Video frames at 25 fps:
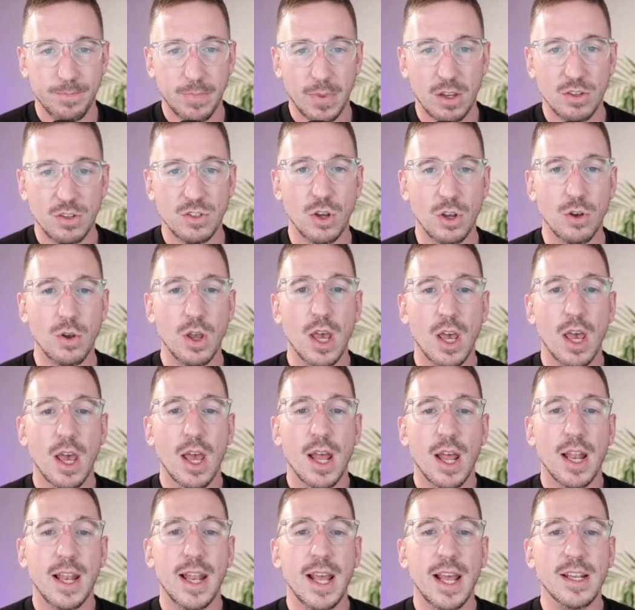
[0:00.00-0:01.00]
So
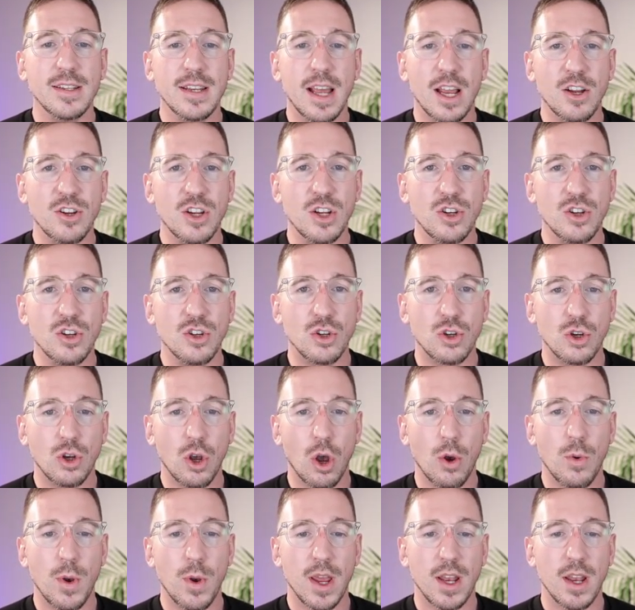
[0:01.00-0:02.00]
let's actually just
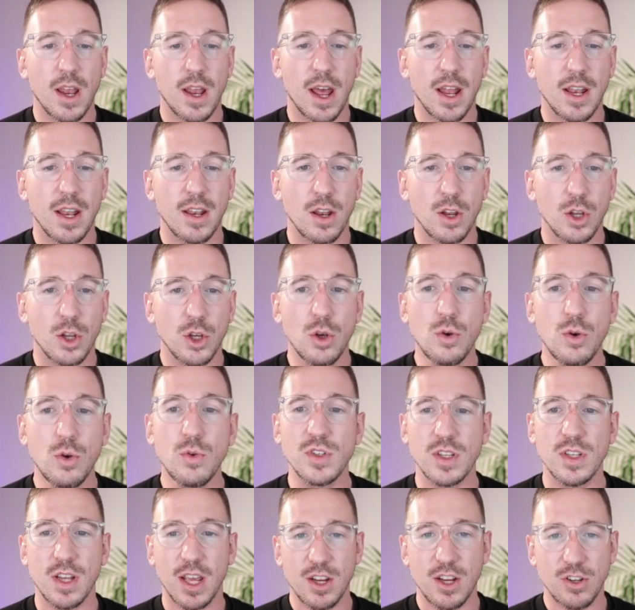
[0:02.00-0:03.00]
go in and use
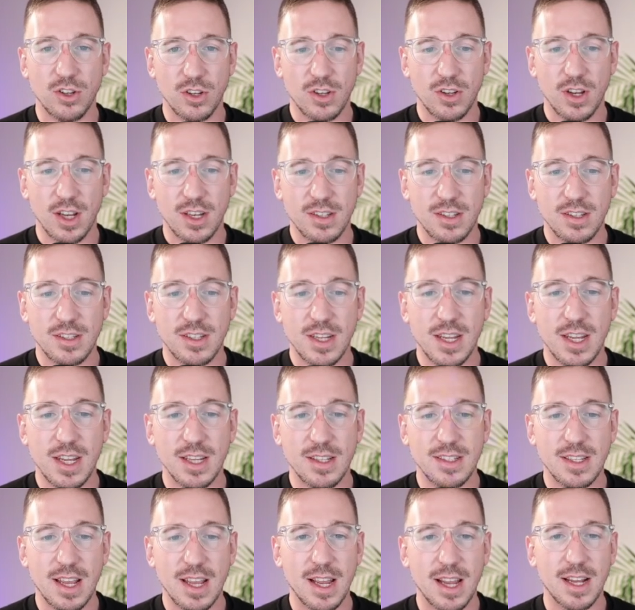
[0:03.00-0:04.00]
an agent and see
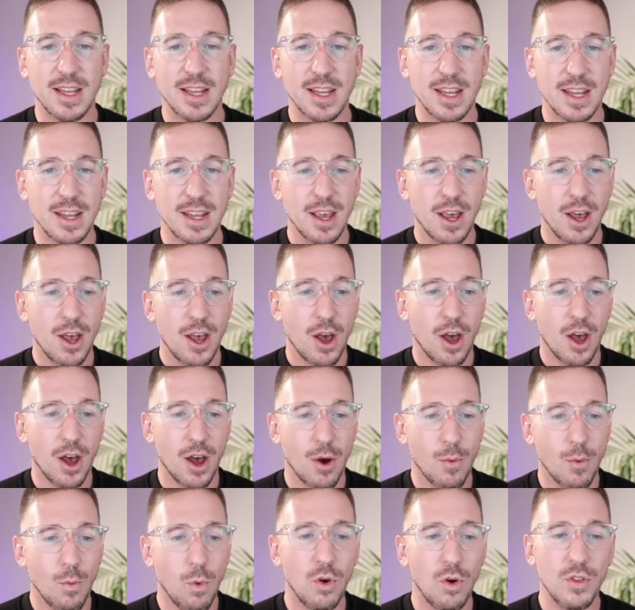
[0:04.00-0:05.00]
exactly
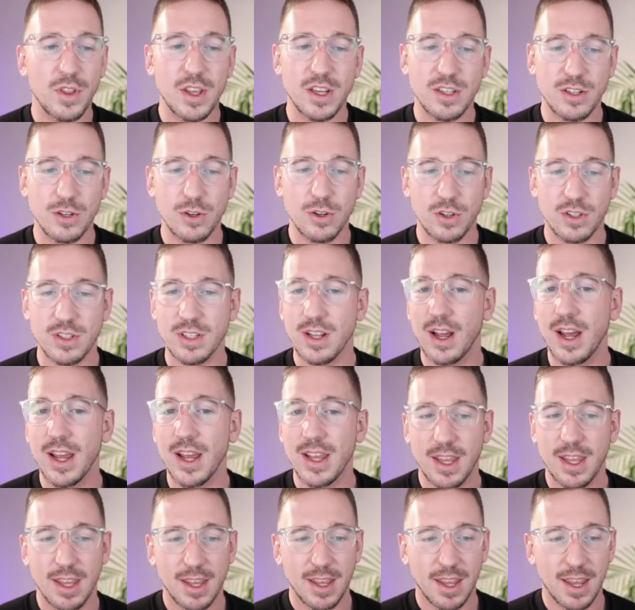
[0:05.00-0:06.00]
what this looks
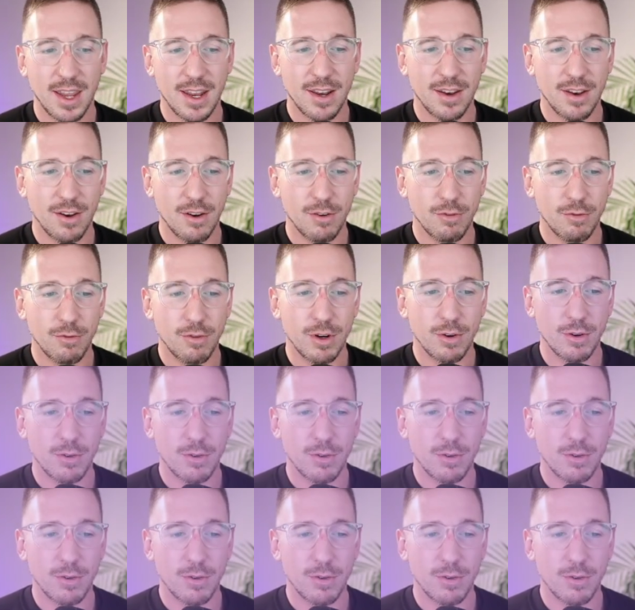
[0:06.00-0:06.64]
like in real